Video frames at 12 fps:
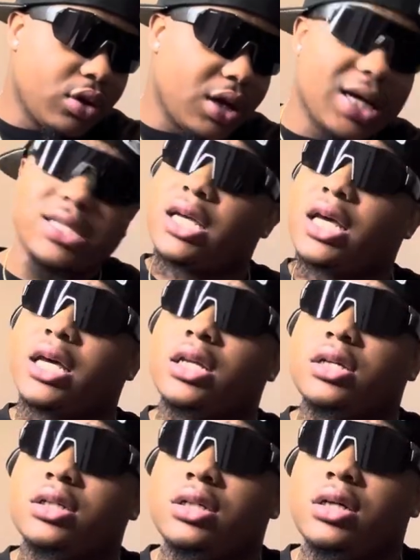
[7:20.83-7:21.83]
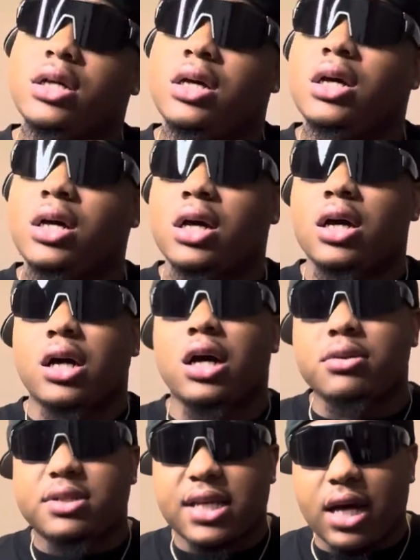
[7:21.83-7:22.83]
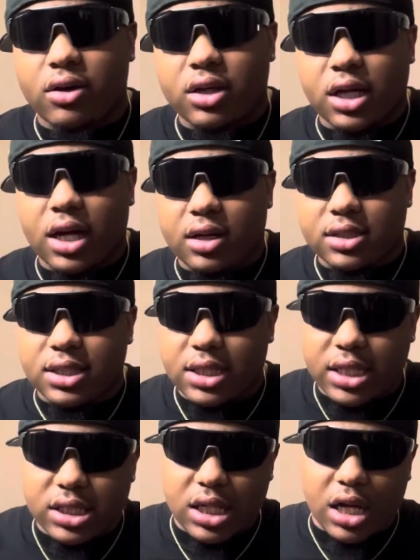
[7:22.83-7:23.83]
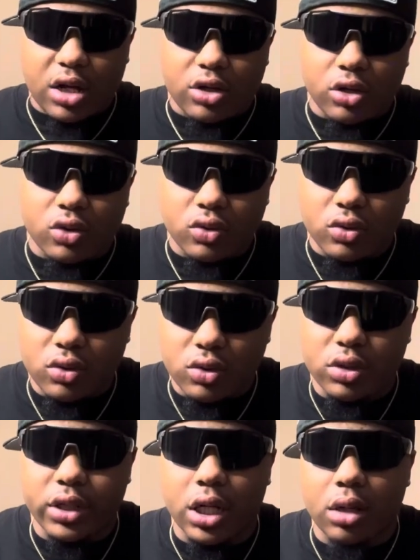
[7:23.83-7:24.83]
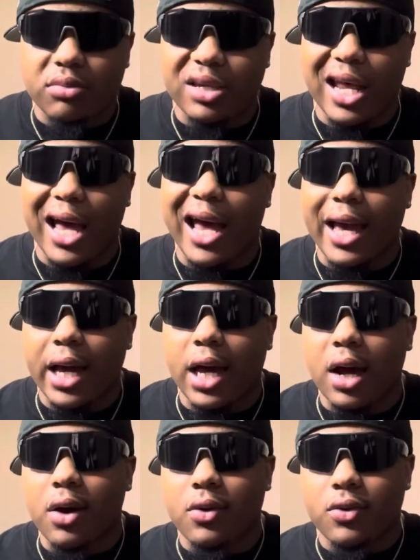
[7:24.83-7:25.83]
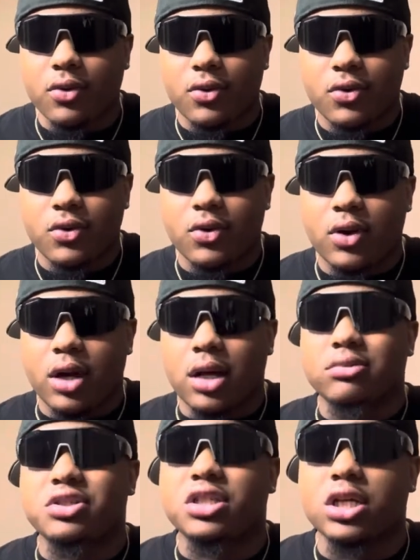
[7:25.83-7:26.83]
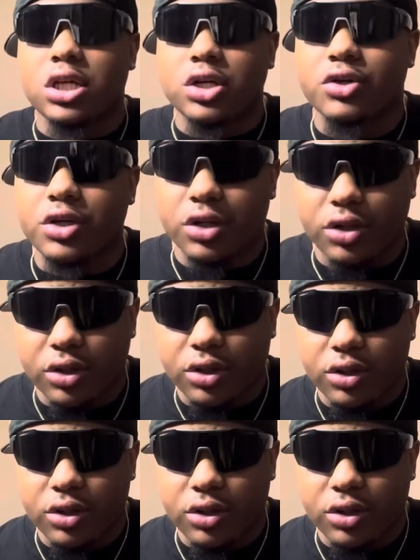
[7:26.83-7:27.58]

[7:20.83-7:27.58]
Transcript: I just had to come talk to y'all to let y'all know that I'm not gone. I'm still here.